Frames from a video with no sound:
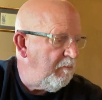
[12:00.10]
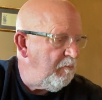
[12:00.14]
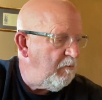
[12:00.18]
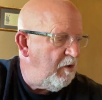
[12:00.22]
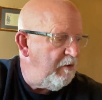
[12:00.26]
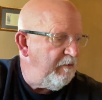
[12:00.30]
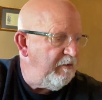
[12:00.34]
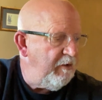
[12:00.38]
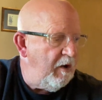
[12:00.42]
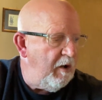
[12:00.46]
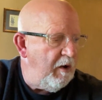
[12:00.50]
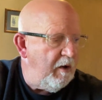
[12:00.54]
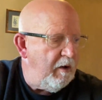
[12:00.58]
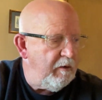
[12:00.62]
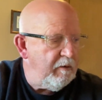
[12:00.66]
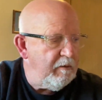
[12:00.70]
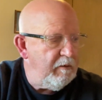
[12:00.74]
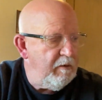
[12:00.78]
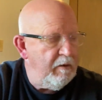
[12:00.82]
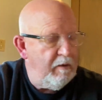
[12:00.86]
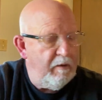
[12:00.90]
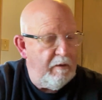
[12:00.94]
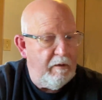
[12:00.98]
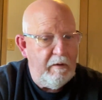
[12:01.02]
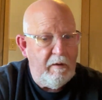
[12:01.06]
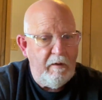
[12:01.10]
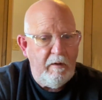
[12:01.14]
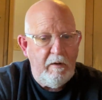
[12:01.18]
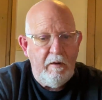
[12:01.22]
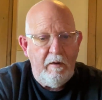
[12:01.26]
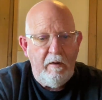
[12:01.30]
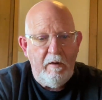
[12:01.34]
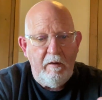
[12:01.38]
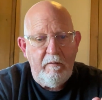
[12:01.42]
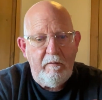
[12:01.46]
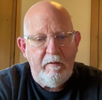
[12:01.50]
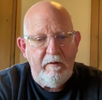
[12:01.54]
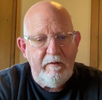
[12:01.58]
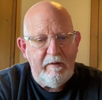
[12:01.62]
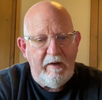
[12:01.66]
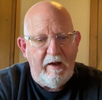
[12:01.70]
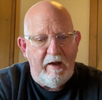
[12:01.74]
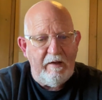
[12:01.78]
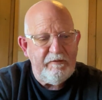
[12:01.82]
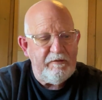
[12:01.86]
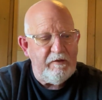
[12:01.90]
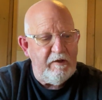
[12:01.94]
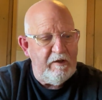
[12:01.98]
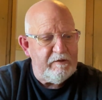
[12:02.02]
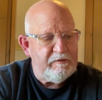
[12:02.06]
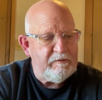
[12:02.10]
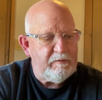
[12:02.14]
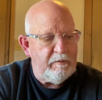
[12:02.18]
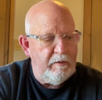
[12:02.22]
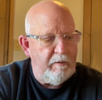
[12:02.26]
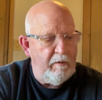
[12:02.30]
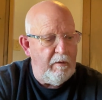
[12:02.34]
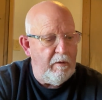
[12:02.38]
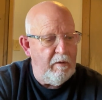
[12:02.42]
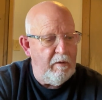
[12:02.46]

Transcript: Moving on, we've got this one.